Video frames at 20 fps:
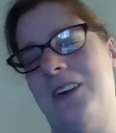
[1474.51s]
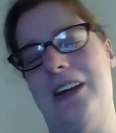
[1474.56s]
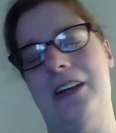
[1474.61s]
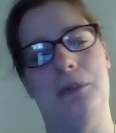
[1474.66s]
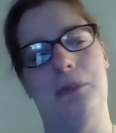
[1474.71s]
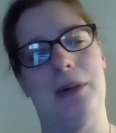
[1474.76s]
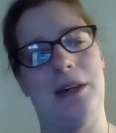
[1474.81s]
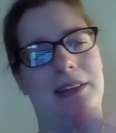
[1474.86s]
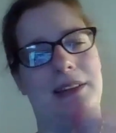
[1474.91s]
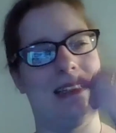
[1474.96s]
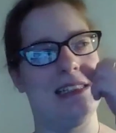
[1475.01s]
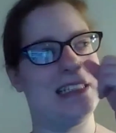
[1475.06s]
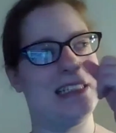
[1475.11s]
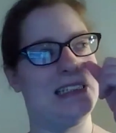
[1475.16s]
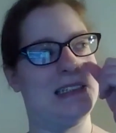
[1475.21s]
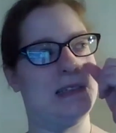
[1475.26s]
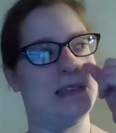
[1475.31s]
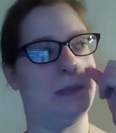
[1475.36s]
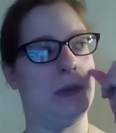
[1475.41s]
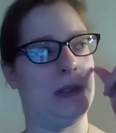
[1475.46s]
write about this
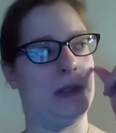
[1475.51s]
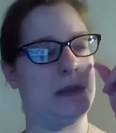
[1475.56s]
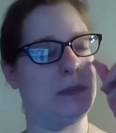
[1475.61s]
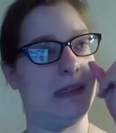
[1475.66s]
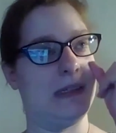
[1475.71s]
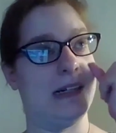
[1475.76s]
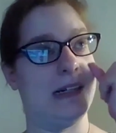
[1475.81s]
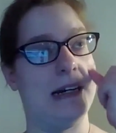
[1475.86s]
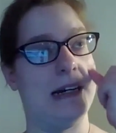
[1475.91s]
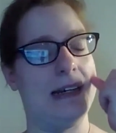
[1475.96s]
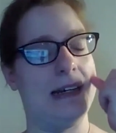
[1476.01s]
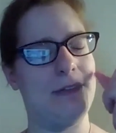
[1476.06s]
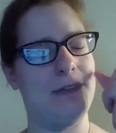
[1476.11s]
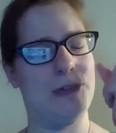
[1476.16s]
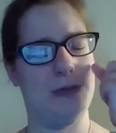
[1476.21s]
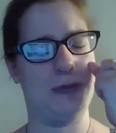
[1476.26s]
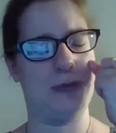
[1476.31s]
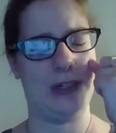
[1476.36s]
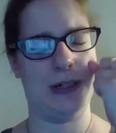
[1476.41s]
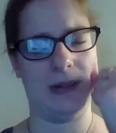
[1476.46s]
in the book, but I have
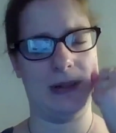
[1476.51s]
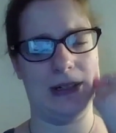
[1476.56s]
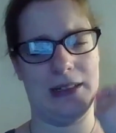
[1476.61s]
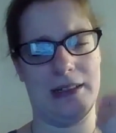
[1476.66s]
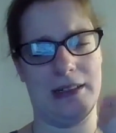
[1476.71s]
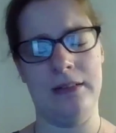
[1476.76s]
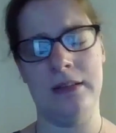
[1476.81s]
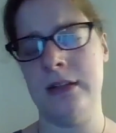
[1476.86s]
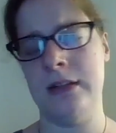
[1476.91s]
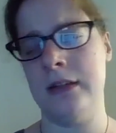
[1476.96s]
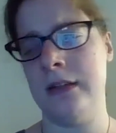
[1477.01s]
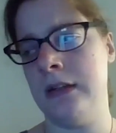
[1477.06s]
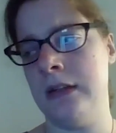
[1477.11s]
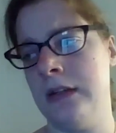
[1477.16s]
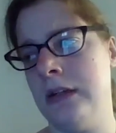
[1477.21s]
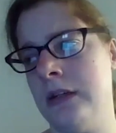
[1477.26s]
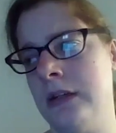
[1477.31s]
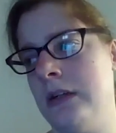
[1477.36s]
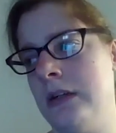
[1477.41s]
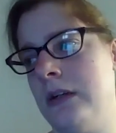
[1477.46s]
a very
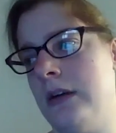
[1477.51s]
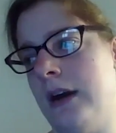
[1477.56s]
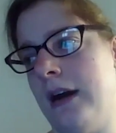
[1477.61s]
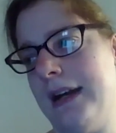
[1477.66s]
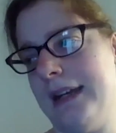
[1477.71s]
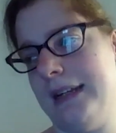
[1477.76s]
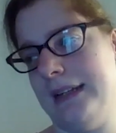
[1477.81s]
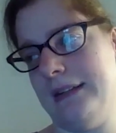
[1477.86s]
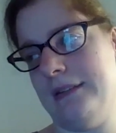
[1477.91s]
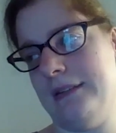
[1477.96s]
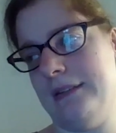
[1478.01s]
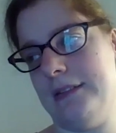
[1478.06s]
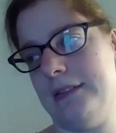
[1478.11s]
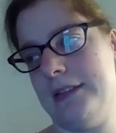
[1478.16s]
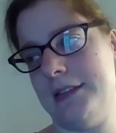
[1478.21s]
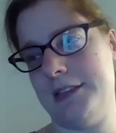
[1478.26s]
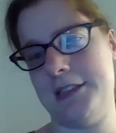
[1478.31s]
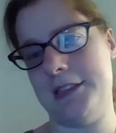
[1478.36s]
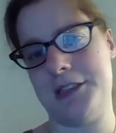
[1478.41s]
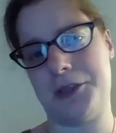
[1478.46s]

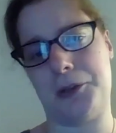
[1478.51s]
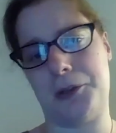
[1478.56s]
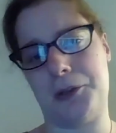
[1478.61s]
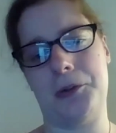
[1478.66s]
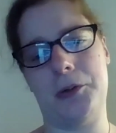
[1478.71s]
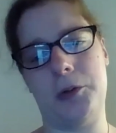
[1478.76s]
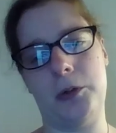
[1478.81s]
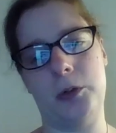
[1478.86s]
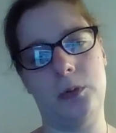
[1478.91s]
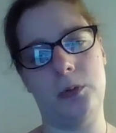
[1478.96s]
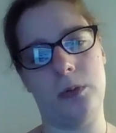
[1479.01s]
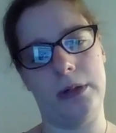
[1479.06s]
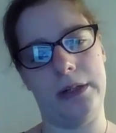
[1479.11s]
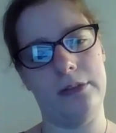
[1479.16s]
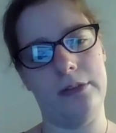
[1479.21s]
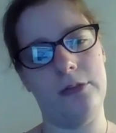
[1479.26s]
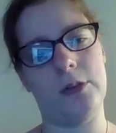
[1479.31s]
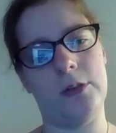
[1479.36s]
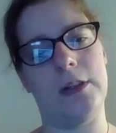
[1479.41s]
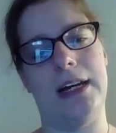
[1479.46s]
heightened startle
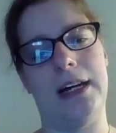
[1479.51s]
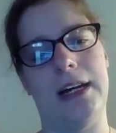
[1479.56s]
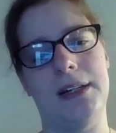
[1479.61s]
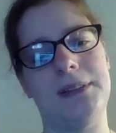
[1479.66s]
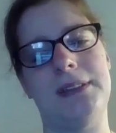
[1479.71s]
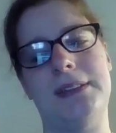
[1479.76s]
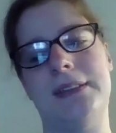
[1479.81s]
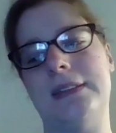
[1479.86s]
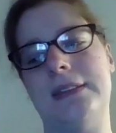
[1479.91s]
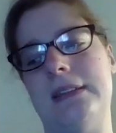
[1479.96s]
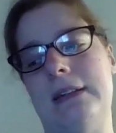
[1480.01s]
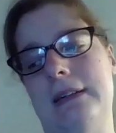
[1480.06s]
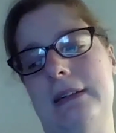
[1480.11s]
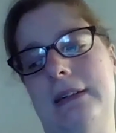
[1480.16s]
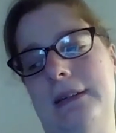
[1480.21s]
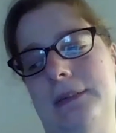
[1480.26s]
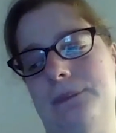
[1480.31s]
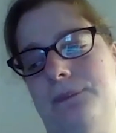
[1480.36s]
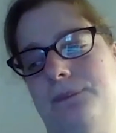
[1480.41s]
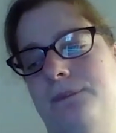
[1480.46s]
reflex.
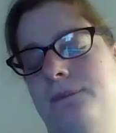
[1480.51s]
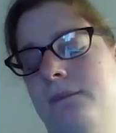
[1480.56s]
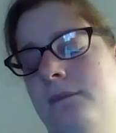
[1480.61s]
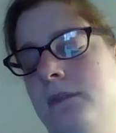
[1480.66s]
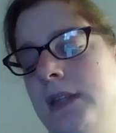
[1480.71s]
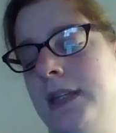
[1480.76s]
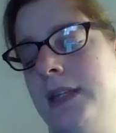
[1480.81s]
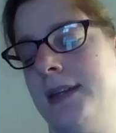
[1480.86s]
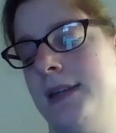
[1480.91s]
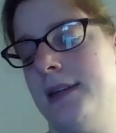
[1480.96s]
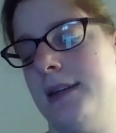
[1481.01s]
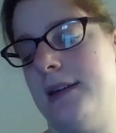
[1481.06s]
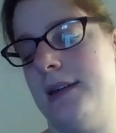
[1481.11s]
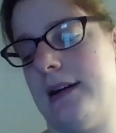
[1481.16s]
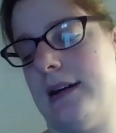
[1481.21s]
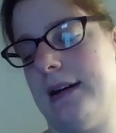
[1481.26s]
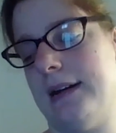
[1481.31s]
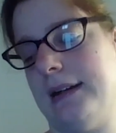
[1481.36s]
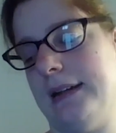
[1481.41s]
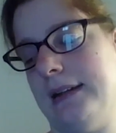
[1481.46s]
Um,
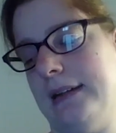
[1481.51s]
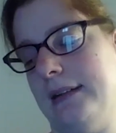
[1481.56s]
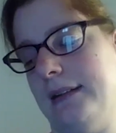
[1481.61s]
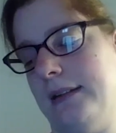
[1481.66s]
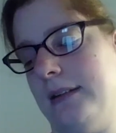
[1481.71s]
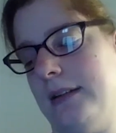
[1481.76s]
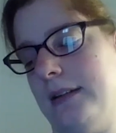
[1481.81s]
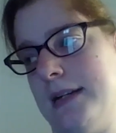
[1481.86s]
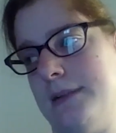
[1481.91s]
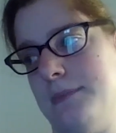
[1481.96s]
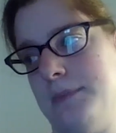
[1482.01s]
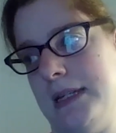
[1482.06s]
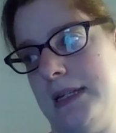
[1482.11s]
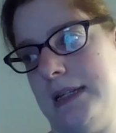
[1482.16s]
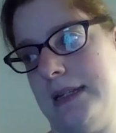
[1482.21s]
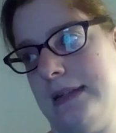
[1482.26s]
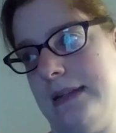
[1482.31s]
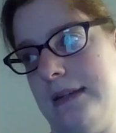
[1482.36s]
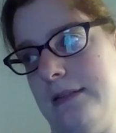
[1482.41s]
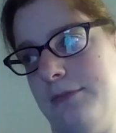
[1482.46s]
I I
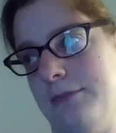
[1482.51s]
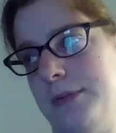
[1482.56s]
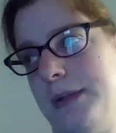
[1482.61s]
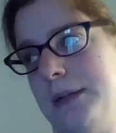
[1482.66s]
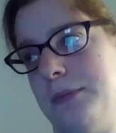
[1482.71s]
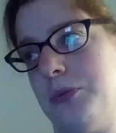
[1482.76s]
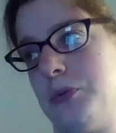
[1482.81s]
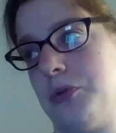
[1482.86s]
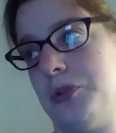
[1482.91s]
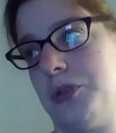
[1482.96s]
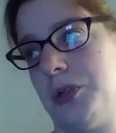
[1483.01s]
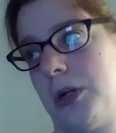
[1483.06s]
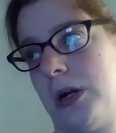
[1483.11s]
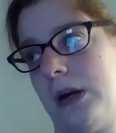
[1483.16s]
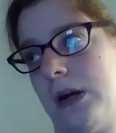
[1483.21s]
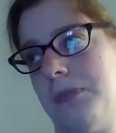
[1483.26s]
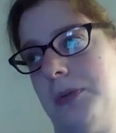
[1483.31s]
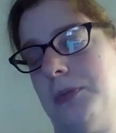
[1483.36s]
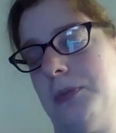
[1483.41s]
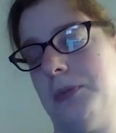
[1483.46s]
mean, if people
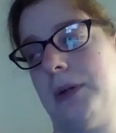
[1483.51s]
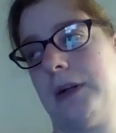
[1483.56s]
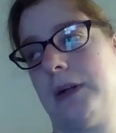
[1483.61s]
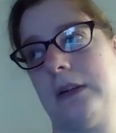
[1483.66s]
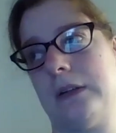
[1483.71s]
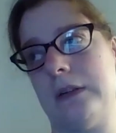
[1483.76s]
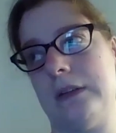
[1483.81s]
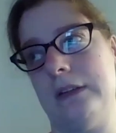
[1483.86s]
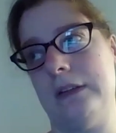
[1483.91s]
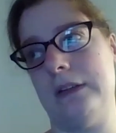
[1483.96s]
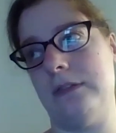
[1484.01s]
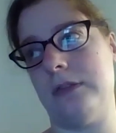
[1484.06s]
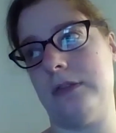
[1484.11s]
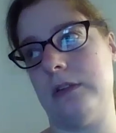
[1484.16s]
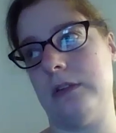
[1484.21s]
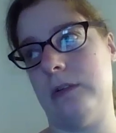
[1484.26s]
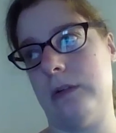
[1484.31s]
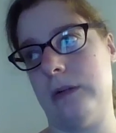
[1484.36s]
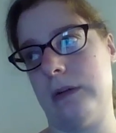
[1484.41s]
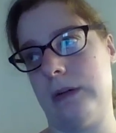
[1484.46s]
drop a book on the
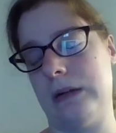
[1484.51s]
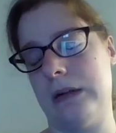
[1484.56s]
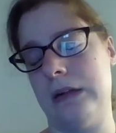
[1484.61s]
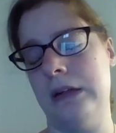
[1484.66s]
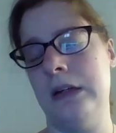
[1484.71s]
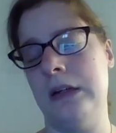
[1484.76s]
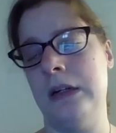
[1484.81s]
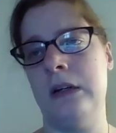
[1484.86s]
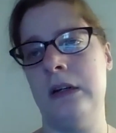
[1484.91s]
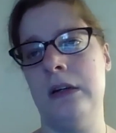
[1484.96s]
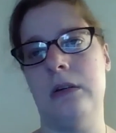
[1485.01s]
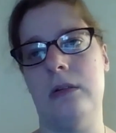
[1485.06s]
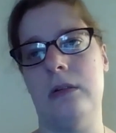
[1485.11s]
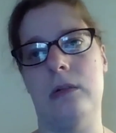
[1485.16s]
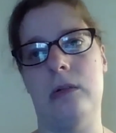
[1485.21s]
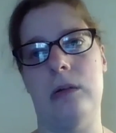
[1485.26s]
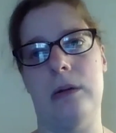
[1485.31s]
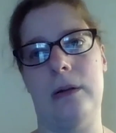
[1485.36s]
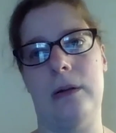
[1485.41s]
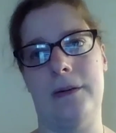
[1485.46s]
floor
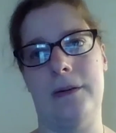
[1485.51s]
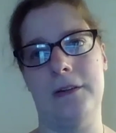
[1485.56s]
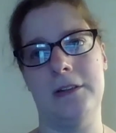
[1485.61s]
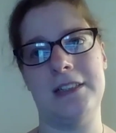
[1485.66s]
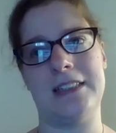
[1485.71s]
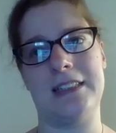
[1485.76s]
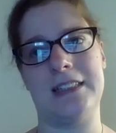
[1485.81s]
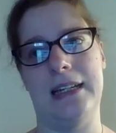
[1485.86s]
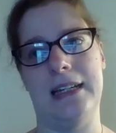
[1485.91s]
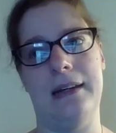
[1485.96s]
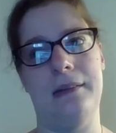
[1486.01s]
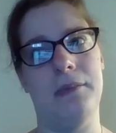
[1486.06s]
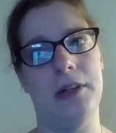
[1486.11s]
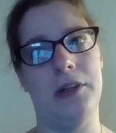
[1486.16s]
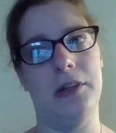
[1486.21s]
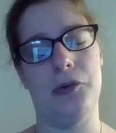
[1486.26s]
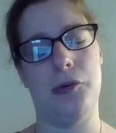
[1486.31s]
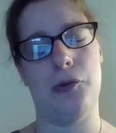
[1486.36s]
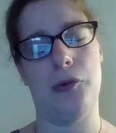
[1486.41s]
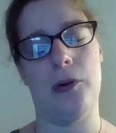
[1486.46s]
or slam a
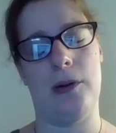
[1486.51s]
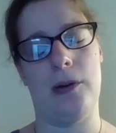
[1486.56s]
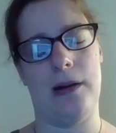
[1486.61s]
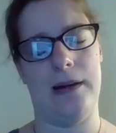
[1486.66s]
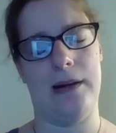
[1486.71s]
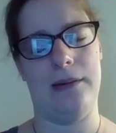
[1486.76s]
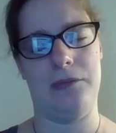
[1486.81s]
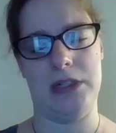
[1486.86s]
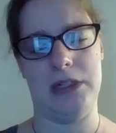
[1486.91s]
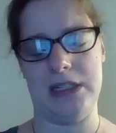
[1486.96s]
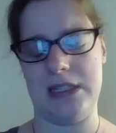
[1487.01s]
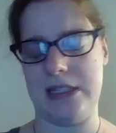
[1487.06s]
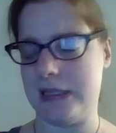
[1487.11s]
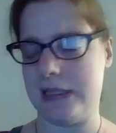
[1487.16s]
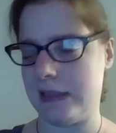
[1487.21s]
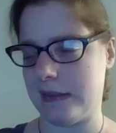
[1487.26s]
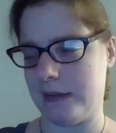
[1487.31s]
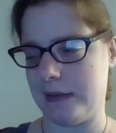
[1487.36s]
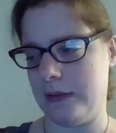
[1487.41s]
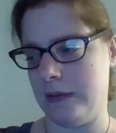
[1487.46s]
door, I'm just,